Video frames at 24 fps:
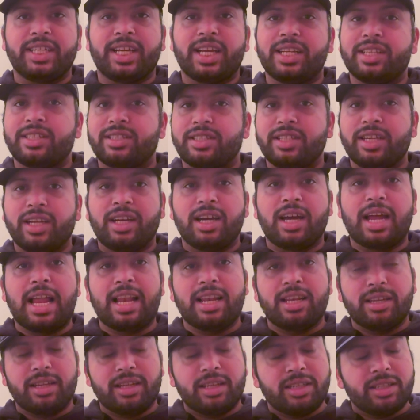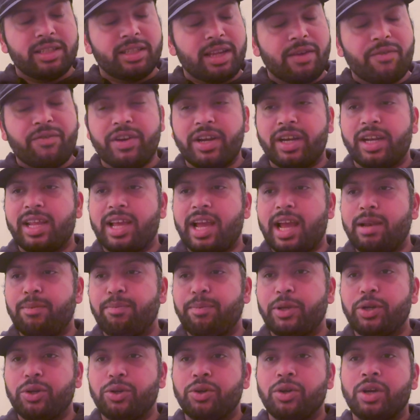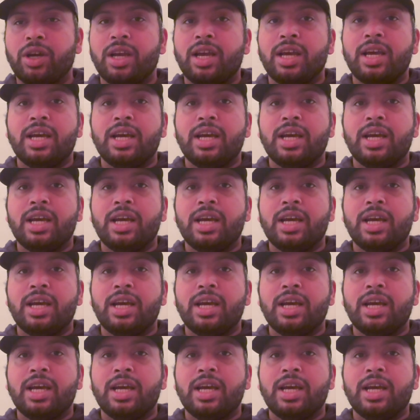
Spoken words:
any sneaker. definitely help you.